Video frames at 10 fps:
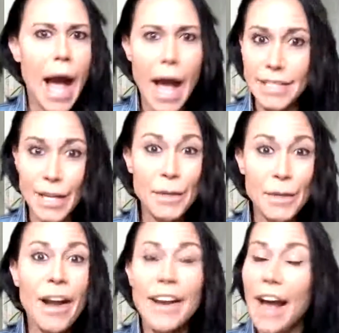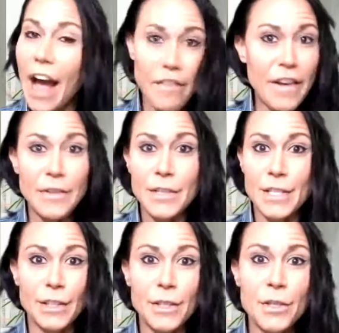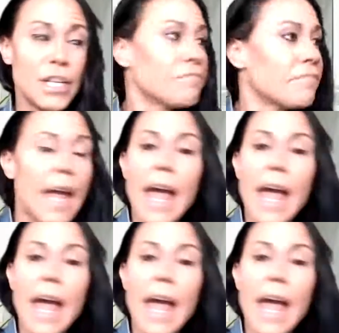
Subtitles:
I tell you what, I found a solution